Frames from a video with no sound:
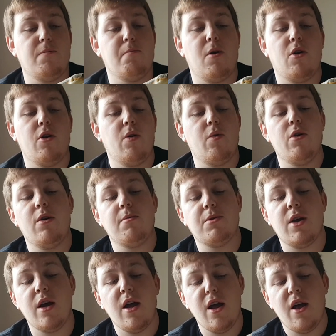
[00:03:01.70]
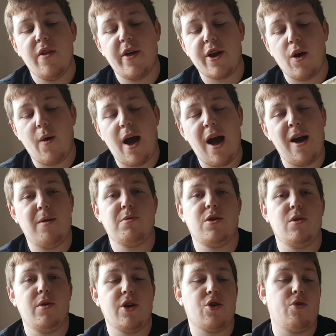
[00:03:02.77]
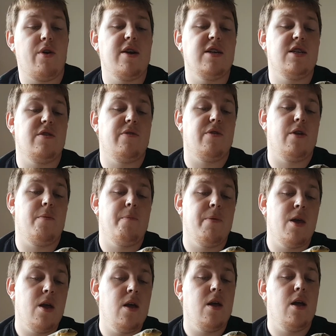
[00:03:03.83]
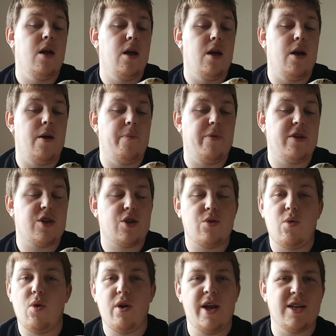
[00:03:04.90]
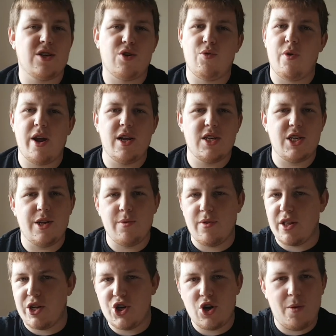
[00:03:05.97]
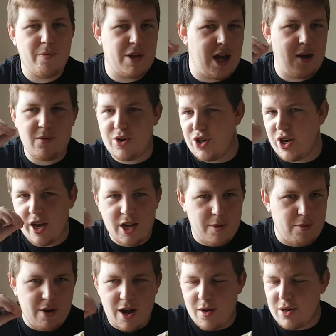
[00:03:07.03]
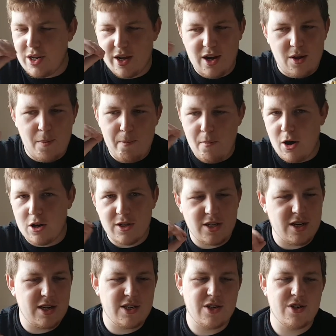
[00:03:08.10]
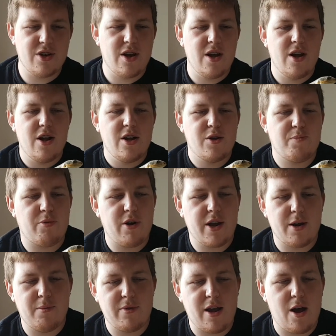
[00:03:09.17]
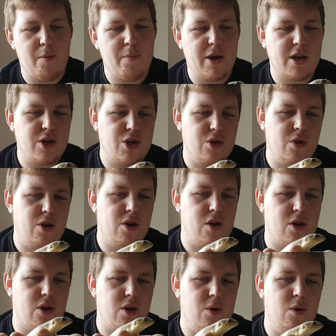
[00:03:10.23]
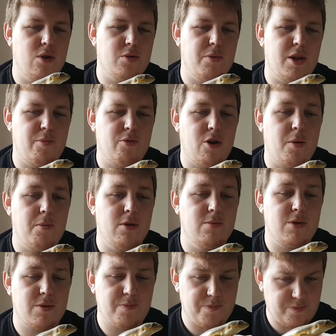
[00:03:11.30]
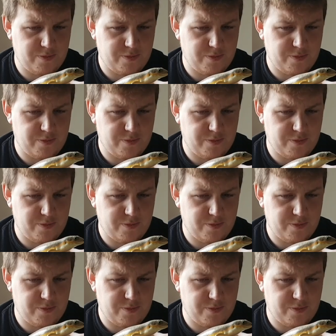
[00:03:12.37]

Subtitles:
is Mario worms. They go absolutely crazy for them. It's great seeing them. They chop down, shake them around. It's like a little monitor lizard, just breaking them down, making sure they're not going to cause them any problems.